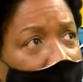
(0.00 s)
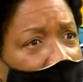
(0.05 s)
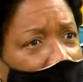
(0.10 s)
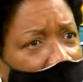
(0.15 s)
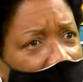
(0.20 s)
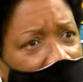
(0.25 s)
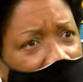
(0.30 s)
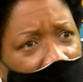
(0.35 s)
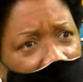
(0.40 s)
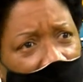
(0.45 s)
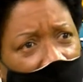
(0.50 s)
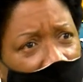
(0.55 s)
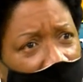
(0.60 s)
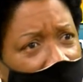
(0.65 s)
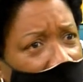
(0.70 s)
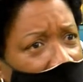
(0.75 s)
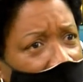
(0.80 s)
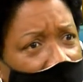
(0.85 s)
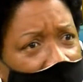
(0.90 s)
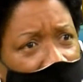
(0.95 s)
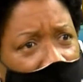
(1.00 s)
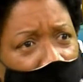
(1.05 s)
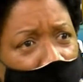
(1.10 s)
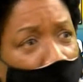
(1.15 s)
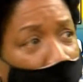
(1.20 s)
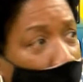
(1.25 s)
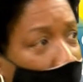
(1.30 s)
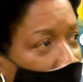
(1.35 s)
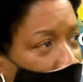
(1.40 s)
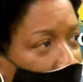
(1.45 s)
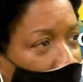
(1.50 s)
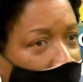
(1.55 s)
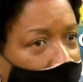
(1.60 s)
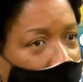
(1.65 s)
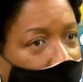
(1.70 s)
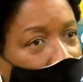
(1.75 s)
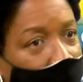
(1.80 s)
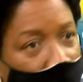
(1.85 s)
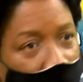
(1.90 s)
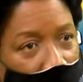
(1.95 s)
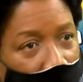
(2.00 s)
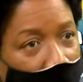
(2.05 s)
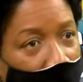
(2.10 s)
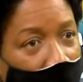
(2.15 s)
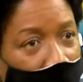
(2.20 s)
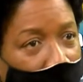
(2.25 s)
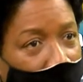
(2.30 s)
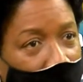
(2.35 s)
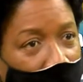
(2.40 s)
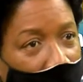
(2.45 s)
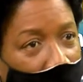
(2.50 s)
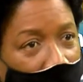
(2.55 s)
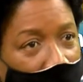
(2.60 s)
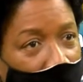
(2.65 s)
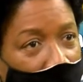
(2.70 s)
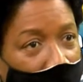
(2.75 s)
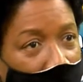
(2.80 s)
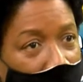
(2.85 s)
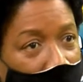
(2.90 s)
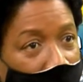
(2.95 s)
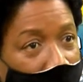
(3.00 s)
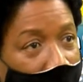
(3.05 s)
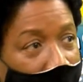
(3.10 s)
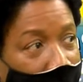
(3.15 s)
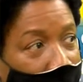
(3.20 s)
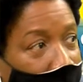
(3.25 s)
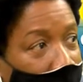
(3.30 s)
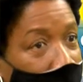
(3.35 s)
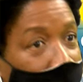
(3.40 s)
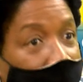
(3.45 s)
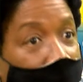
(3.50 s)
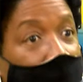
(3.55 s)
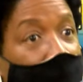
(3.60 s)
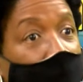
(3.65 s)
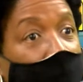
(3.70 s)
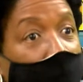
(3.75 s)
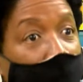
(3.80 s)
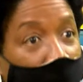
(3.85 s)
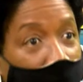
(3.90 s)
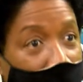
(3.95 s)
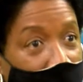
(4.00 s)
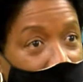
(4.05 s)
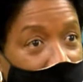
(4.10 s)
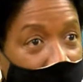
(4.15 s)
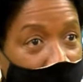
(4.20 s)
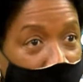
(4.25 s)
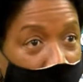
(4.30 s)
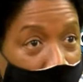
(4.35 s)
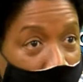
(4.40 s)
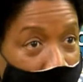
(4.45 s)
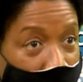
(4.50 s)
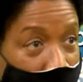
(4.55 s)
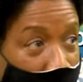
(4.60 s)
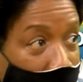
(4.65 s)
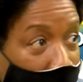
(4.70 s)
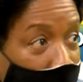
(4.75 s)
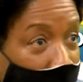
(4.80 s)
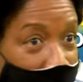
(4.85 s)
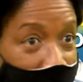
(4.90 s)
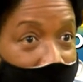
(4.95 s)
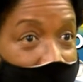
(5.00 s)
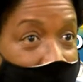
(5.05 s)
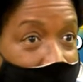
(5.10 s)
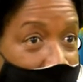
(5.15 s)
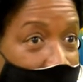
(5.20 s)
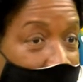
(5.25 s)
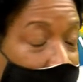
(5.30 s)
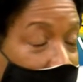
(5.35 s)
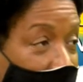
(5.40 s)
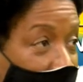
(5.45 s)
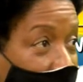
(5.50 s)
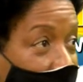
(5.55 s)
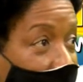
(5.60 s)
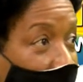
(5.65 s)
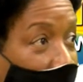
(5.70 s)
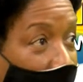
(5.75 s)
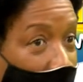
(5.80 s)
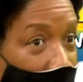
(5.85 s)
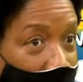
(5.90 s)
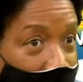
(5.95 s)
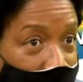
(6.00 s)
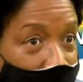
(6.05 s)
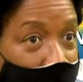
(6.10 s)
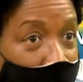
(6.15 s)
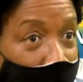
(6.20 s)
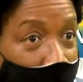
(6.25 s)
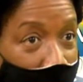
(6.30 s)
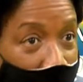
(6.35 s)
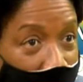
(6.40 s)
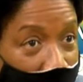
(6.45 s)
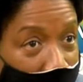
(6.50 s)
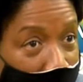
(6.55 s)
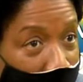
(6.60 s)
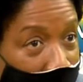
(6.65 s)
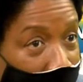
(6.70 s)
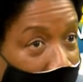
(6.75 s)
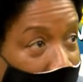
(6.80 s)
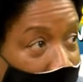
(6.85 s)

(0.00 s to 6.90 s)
And then if a vehicle is totaled or not in use, then the process goes on, because then it is a loss to government.